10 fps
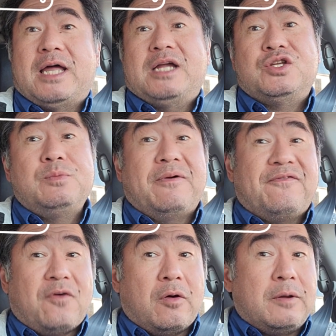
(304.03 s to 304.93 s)
I do
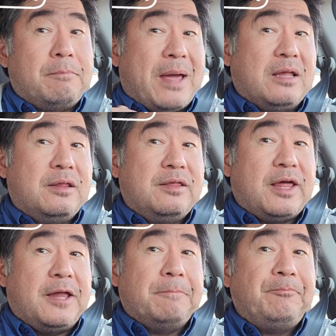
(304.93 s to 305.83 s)
prefer it better
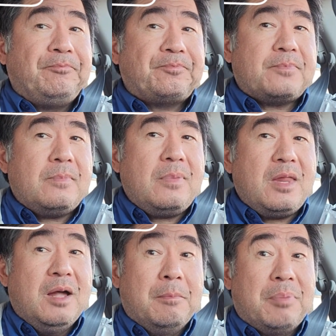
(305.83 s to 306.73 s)
than
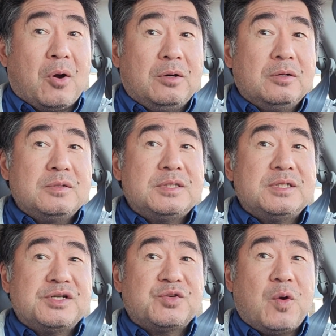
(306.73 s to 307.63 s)
Umberto's
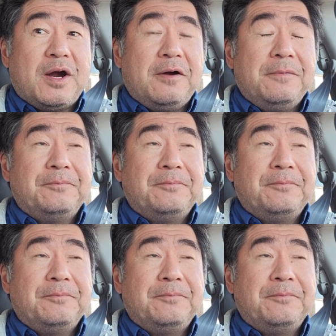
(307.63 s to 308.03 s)
square.